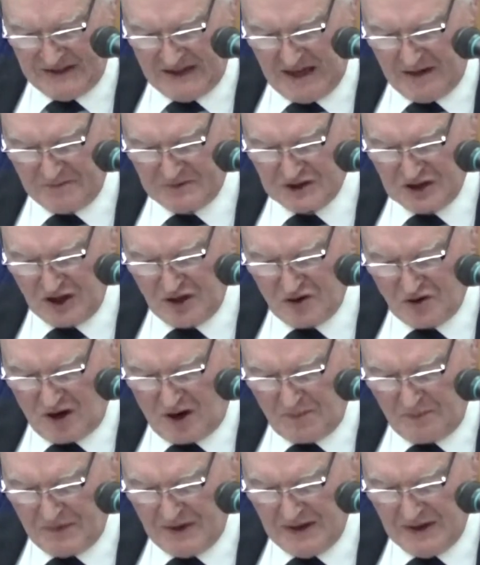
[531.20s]
Davidson grew
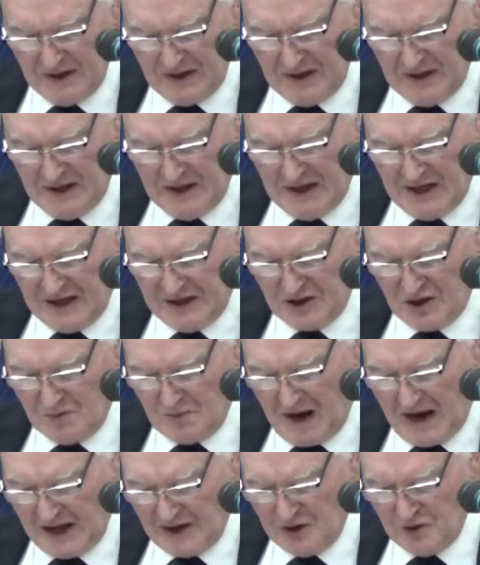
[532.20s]
up into
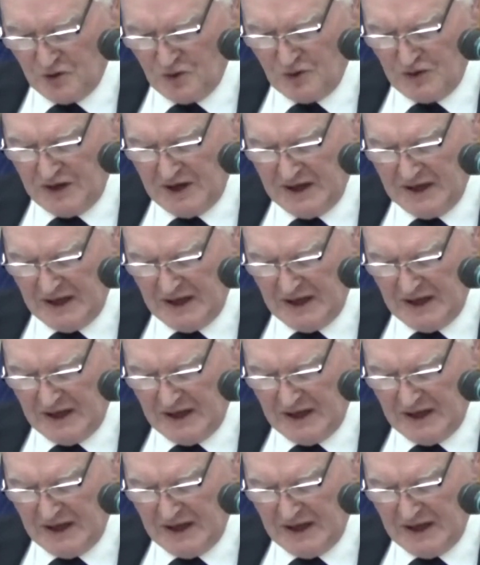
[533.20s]
manhood.